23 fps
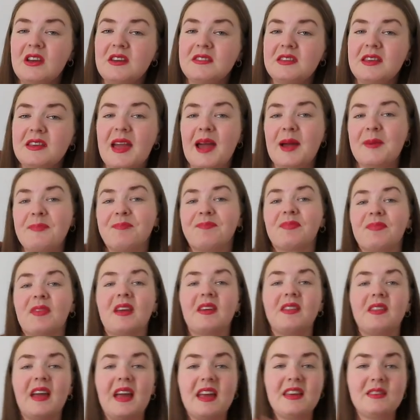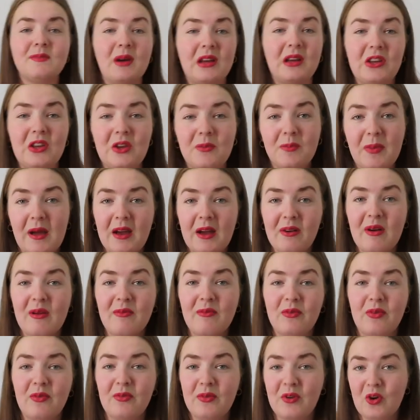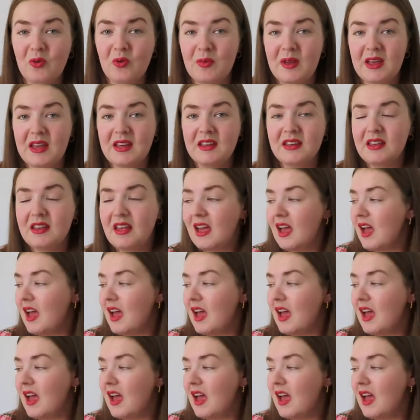So yeah, that is my new background for filming.